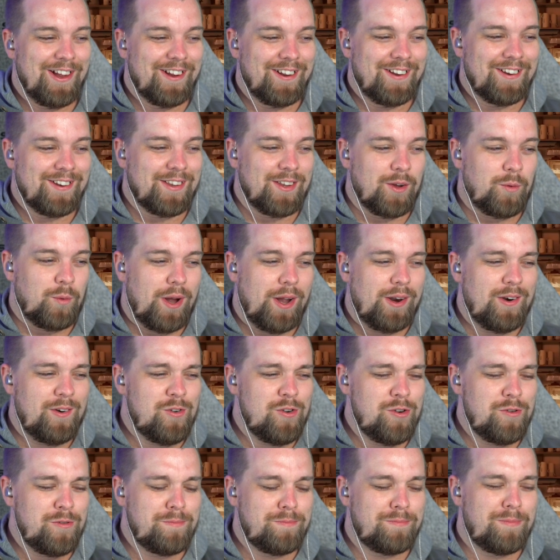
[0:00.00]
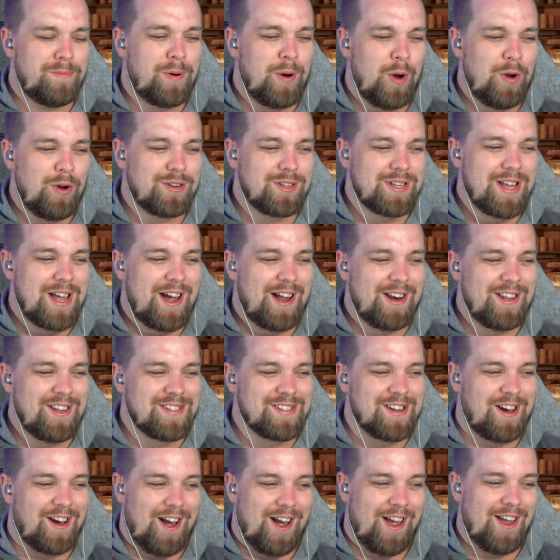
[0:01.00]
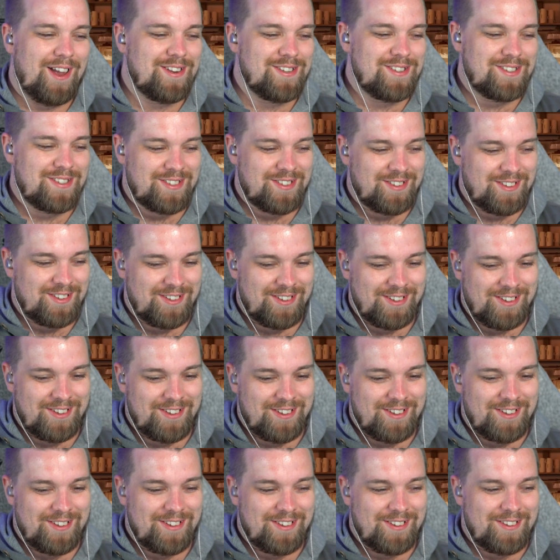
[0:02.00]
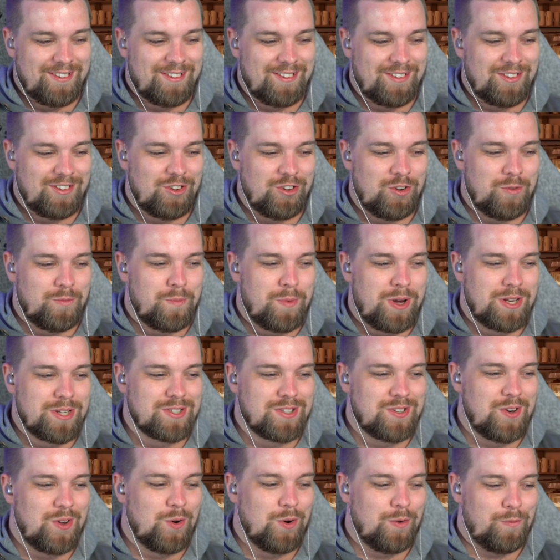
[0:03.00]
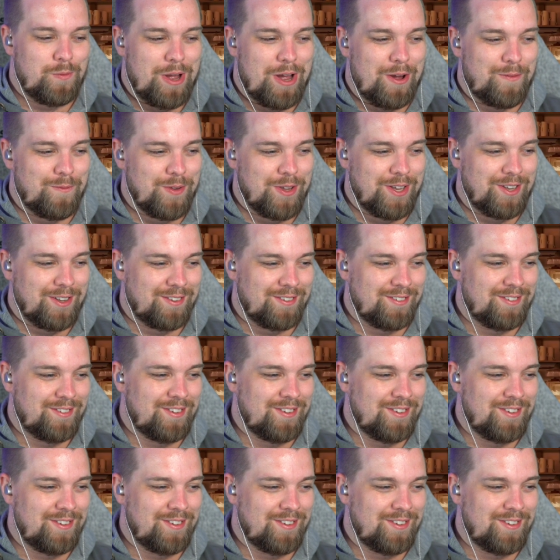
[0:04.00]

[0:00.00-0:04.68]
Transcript: The one who poked out his eyes? You must know about me.